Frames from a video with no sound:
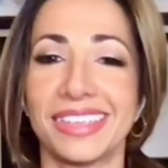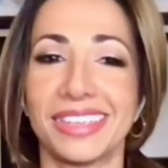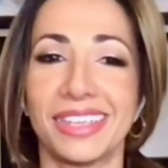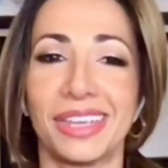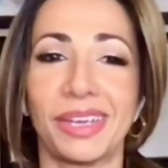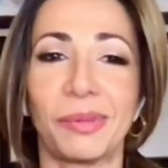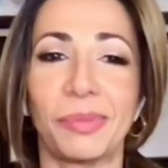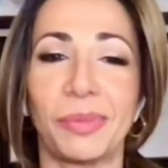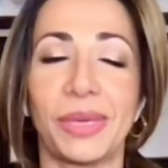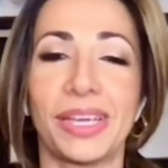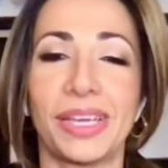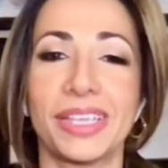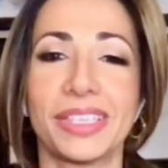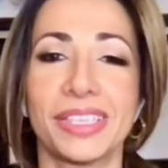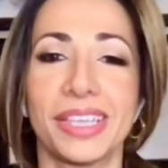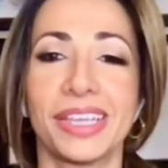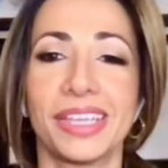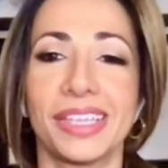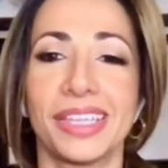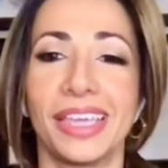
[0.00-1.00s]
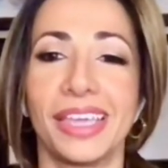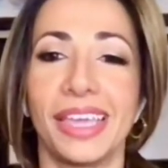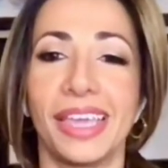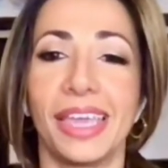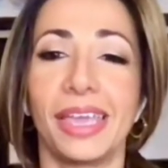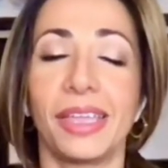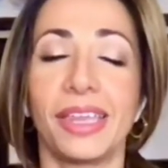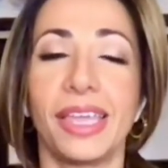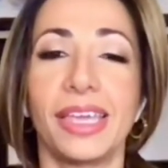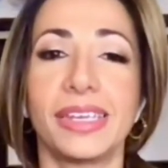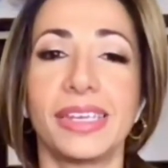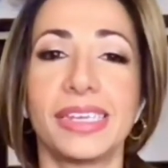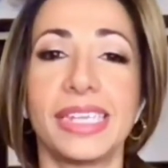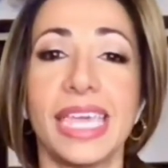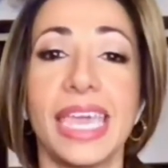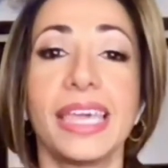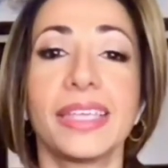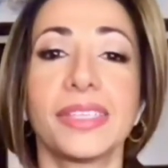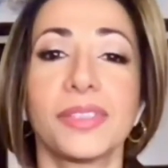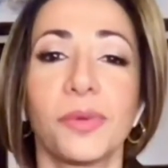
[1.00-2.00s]
statistic because
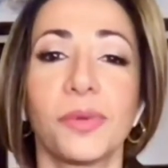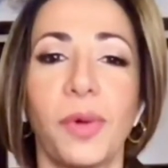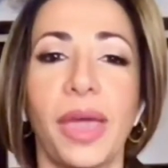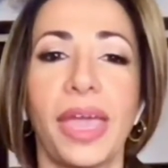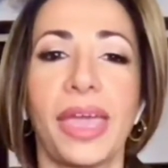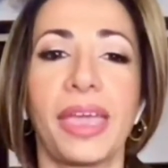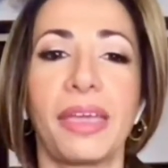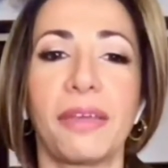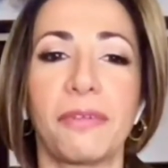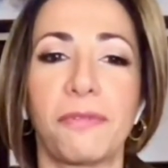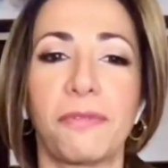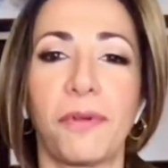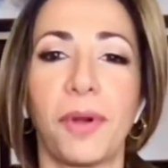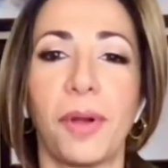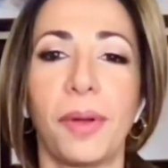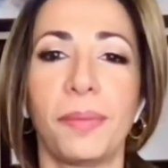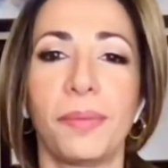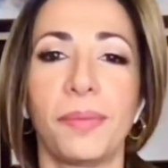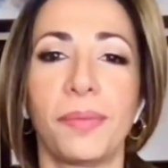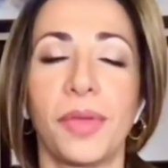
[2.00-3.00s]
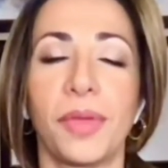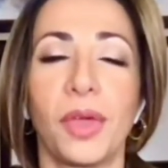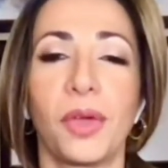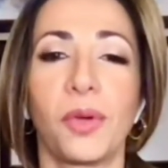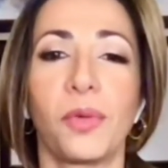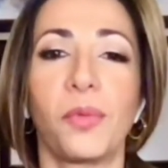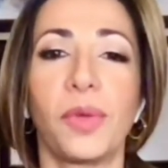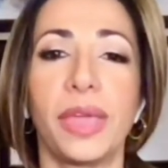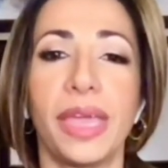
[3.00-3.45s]
it takes away from,